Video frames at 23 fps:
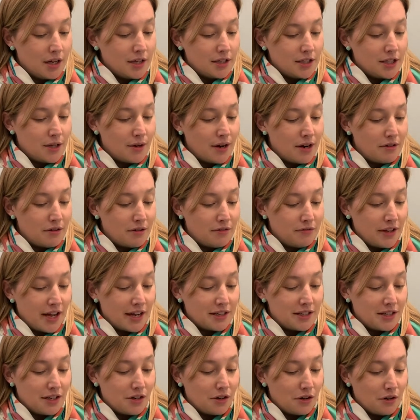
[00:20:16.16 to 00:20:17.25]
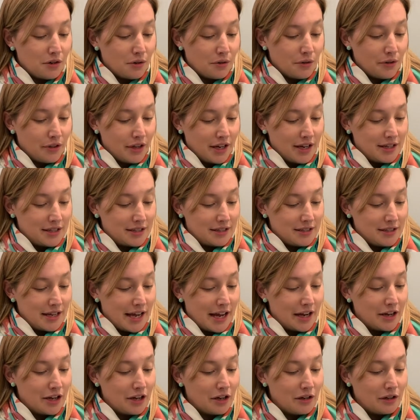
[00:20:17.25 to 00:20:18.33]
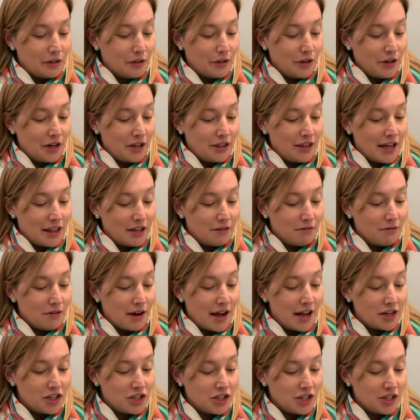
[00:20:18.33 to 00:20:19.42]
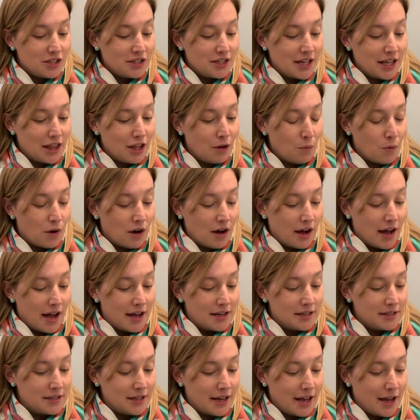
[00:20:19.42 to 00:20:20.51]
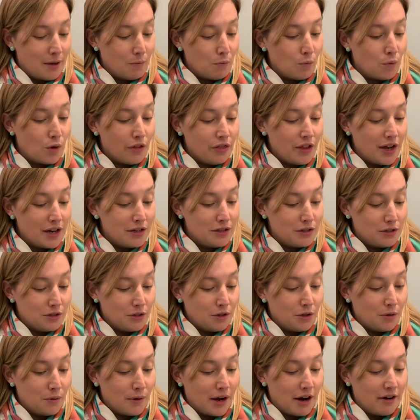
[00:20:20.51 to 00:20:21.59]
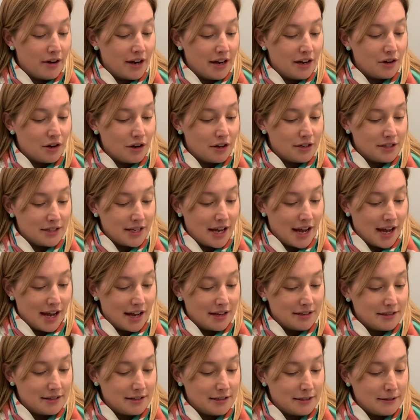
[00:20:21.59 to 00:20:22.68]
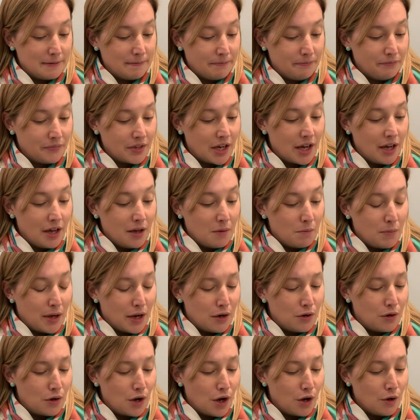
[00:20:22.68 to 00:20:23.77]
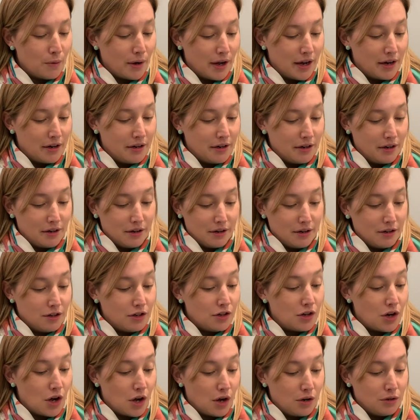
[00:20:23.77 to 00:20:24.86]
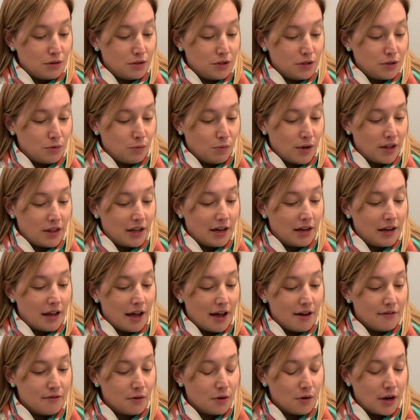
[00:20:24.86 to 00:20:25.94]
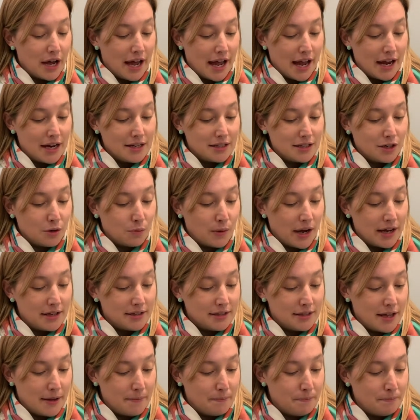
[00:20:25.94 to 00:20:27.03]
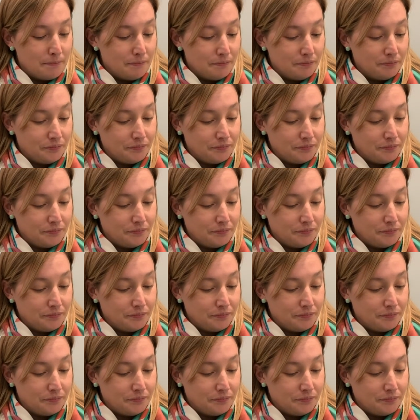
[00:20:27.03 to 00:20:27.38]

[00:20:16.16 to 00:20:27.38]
So I reflected on all this and concluded that the righteous and the wise and what they do are in God's hands, but no one knows whether love or hate awaits them.